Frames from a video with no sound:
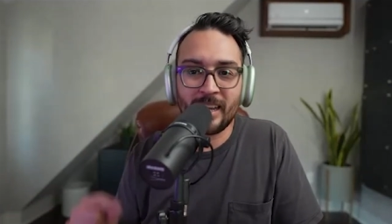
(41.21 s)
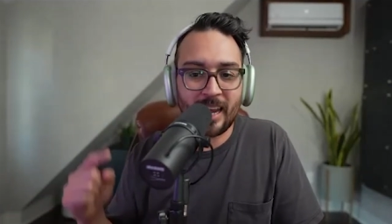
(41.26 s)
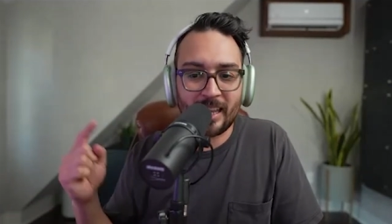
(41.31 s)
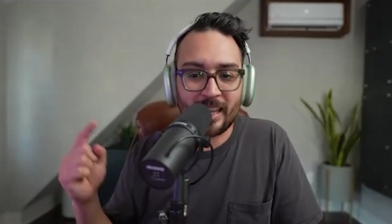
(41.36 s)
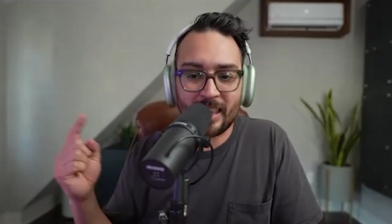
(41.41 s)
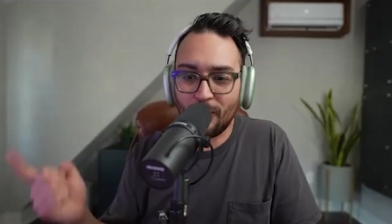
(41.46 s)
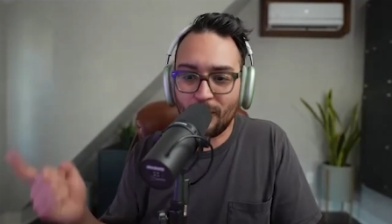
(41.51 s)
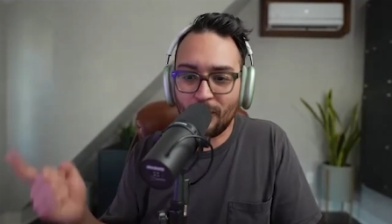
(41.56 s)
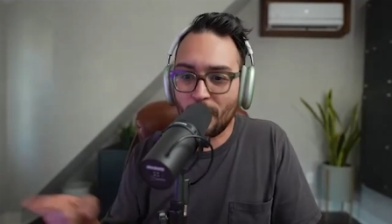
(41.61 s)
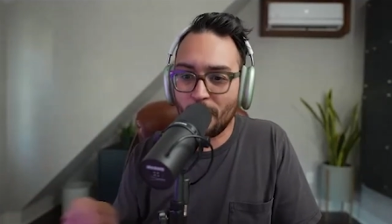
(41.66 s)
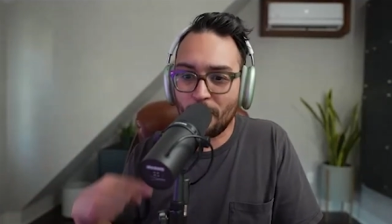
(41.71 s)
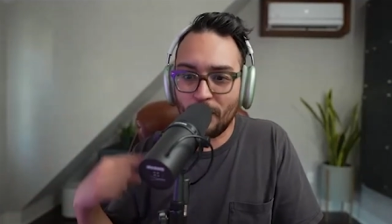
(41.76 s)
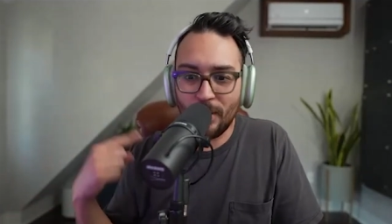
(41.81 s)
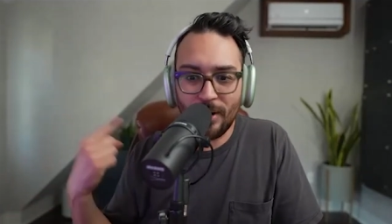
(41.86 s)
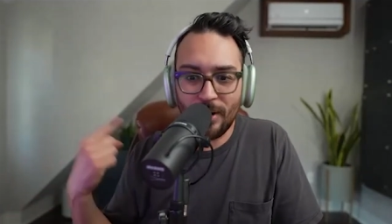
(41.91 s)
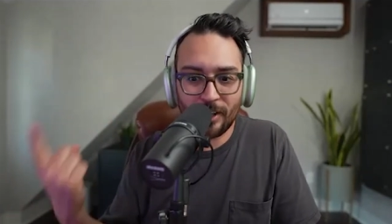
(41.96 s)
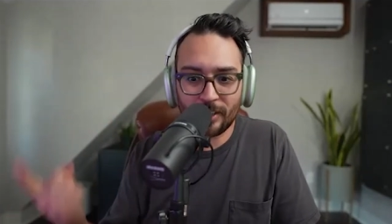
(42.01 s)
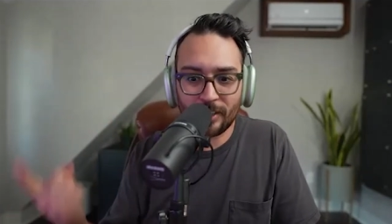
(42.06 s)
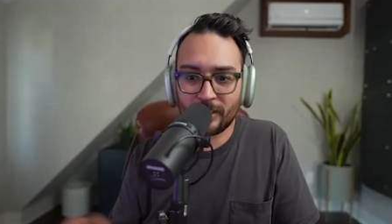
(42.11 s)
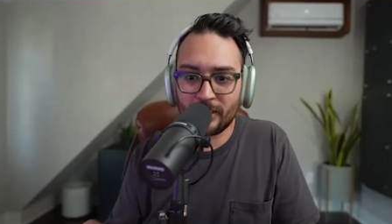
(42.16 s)
and they were
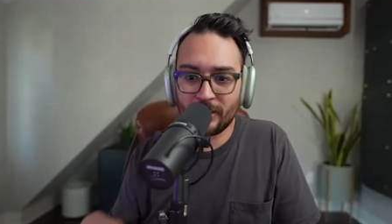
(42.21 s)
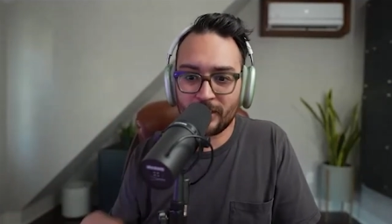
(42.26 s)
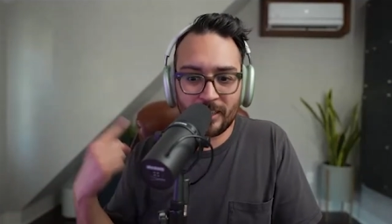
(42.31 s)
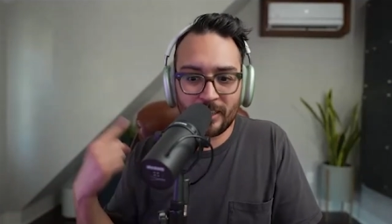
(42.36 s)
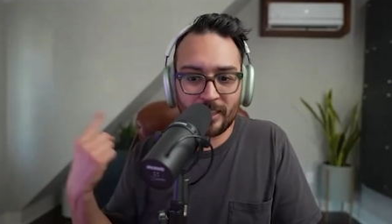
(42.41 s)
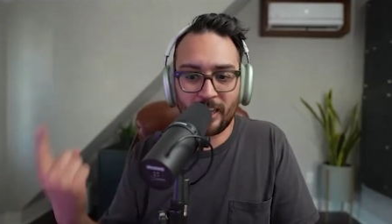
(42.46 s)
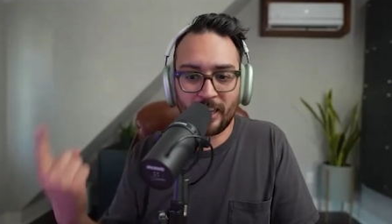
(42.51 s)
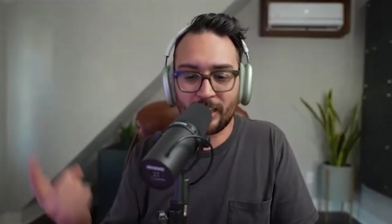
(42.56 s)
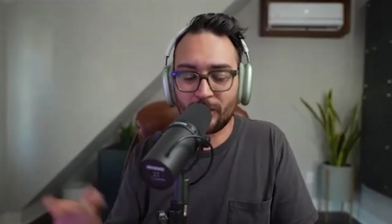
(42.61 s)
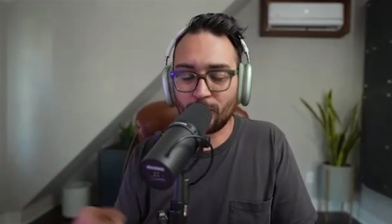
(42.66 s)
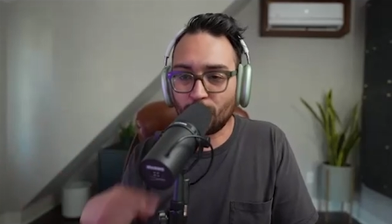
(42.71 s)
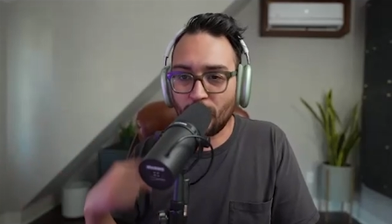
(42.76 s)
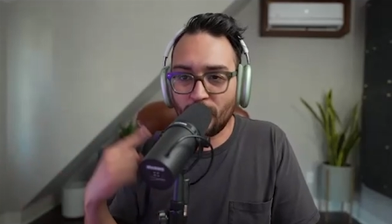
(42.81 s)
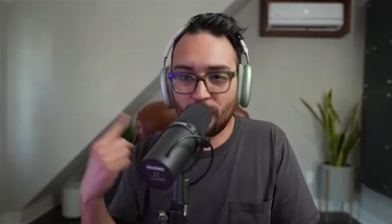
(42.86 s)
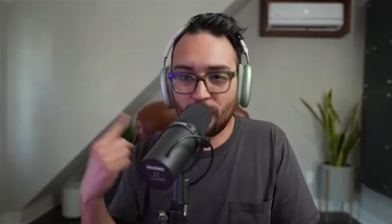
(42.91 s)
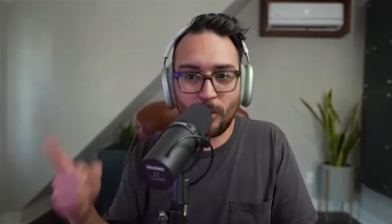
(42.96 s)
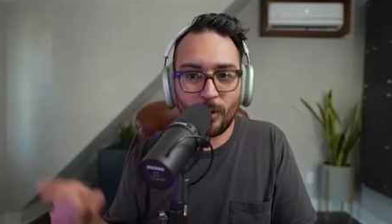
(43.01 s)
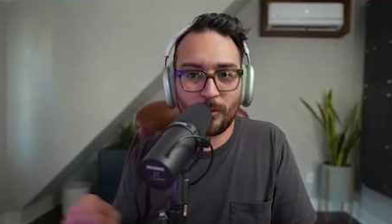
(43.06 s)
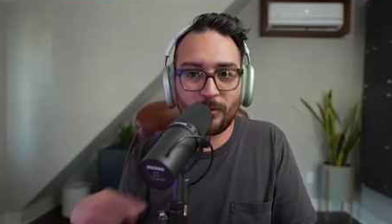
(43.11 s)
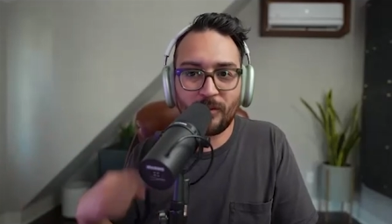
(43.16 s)
booked like 3,
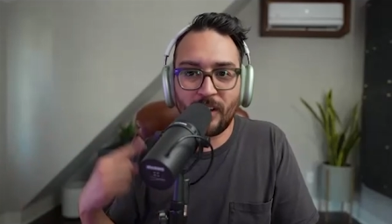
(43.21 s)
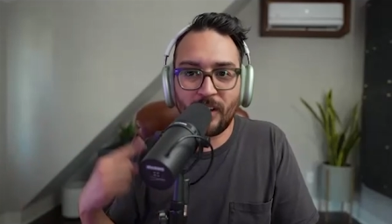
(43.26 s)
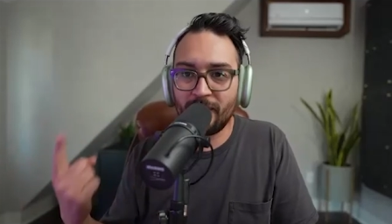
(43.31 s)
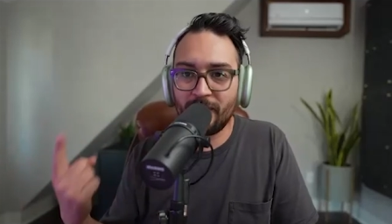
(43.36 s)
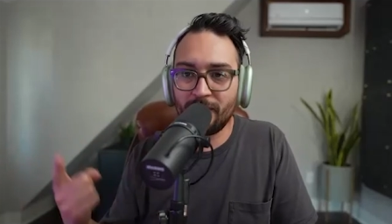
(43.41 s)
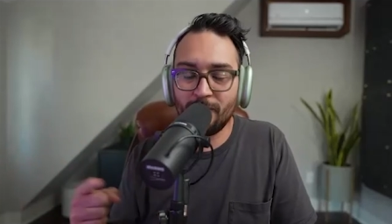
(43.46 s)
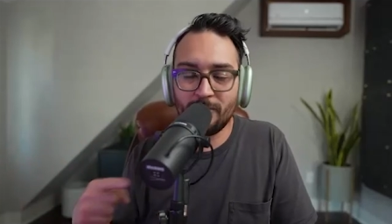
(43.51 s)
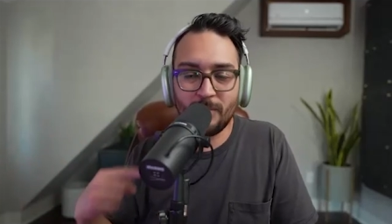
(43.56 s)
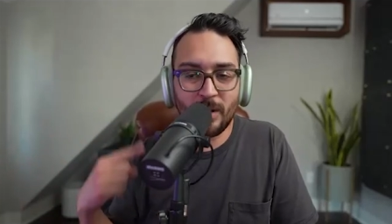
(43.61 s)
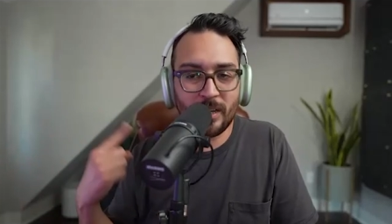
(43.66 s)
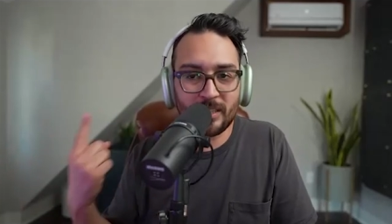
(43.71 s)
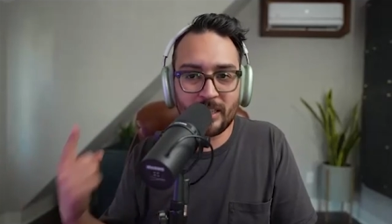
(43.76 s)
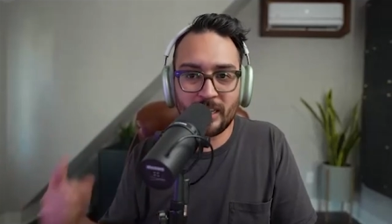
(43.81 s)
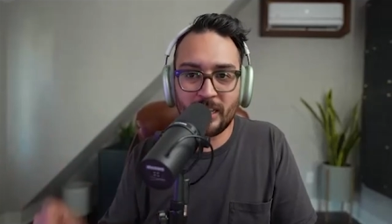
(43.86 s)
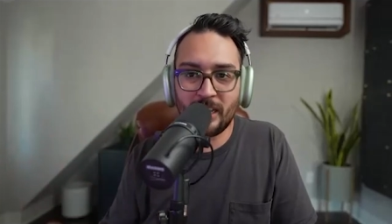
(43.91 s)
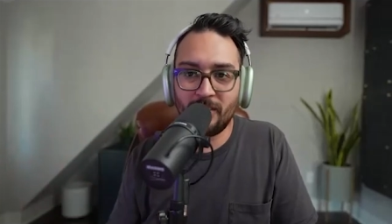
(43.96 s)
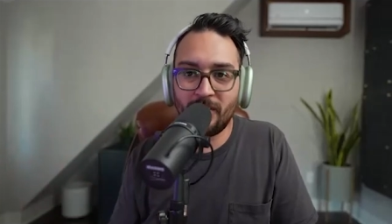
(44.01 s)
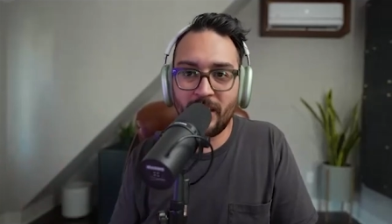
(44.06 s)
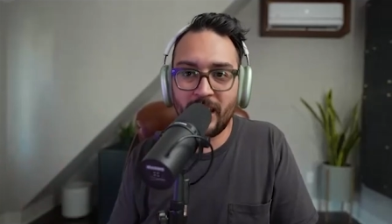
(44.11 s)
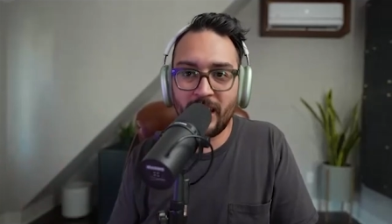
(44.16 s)
4, 5 months in
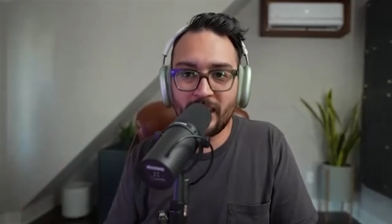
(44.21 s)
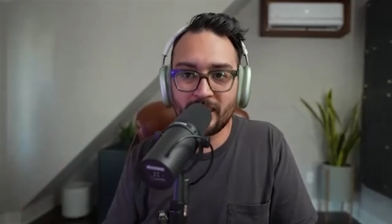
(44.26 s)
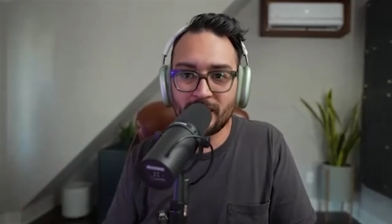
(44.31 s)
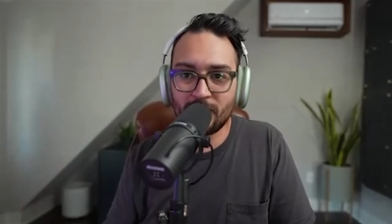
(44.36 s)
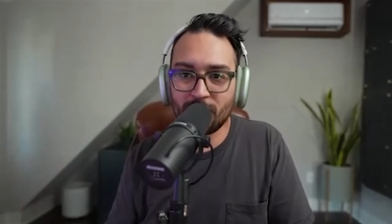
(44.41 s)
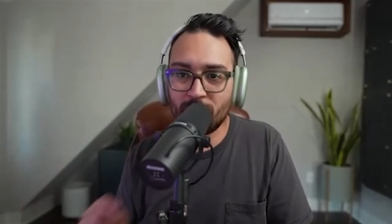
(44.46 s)
advance.